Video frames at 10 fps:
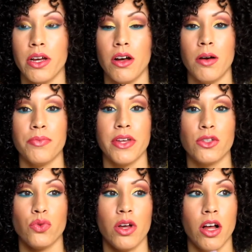
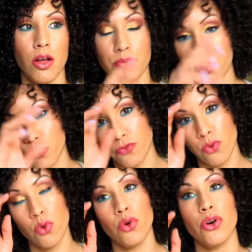that's what helps
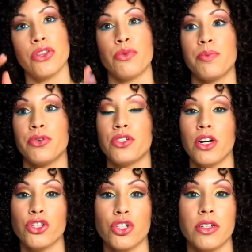for the
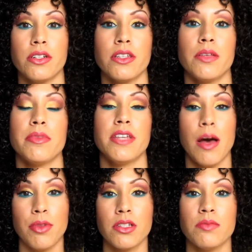reproduction and the
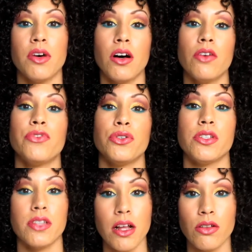metabolism of your
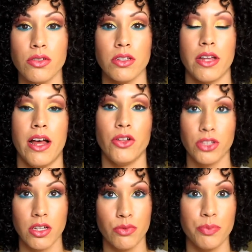cells.
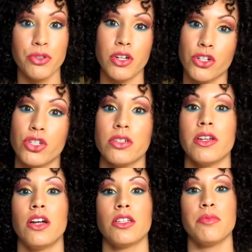Healthy reproduction,
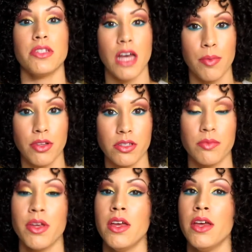healthy
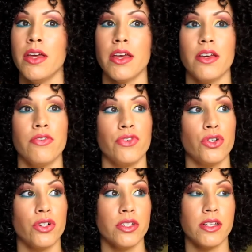metabolism. If
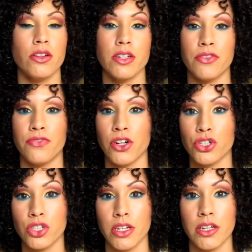your cells are
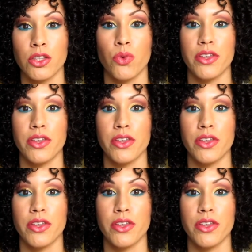functioning the way